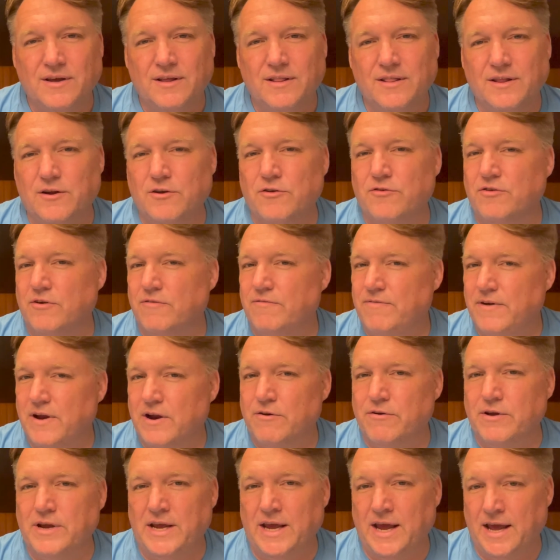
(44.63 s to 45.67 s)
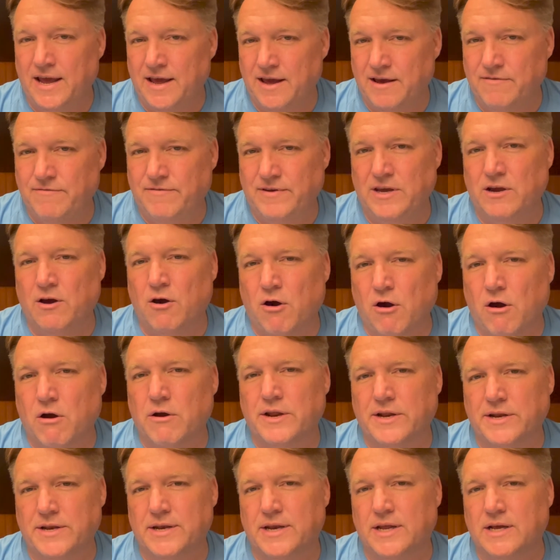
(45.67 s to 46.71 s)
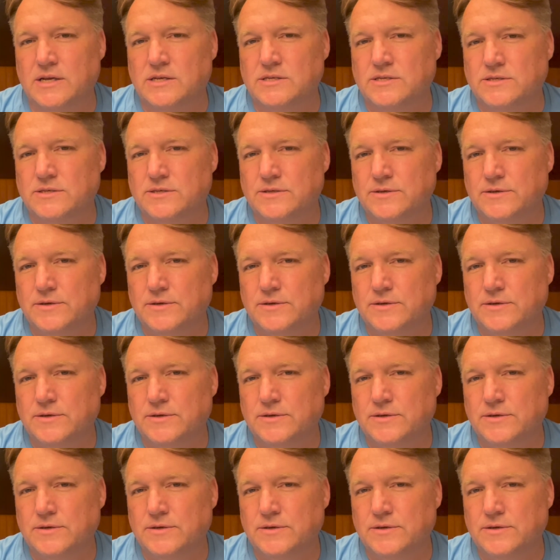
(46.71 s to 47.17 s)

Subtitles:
there's a very heavy-heartedness,